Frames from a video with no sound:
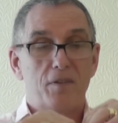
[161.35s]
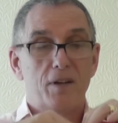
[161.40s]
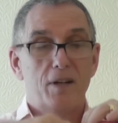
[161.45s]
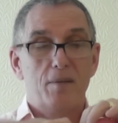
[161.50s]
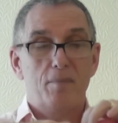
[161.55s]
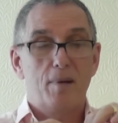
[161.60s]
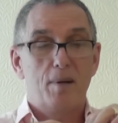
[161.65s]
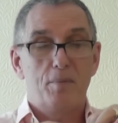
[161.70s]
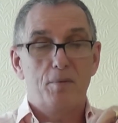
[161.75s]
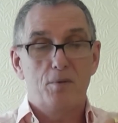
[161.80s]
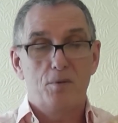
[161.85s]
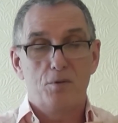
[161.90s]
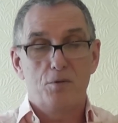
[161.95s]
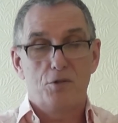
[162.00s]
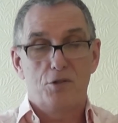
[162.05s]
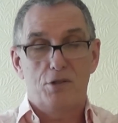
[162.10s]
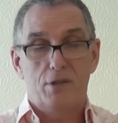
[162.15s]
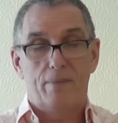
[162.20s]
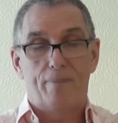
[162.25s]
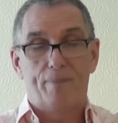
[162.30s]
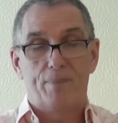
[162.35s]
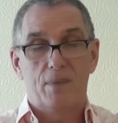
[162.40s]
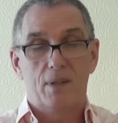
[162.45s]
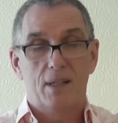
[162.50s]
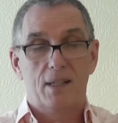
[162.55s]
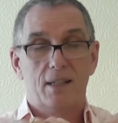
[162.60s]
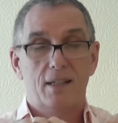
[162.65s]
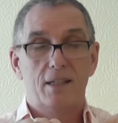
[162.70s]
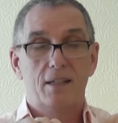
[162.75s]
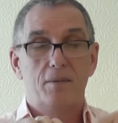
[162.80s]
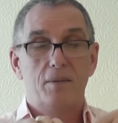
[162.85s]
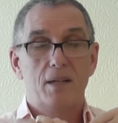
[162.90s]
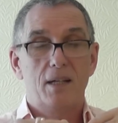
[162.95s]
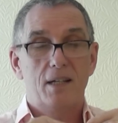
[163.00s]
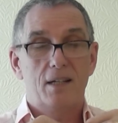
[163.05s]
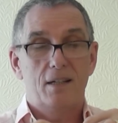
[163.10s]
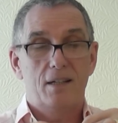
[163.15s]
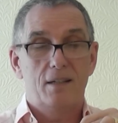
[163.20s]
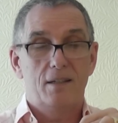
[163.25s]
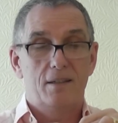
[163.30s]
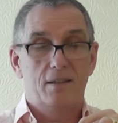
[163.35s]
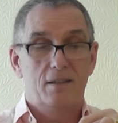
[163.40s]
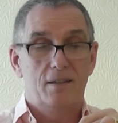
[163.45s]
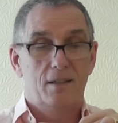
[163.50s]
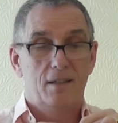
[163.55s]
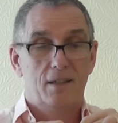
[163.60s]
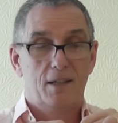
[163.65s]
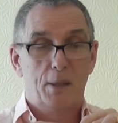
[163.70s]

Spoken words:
finger bubbles. There you go.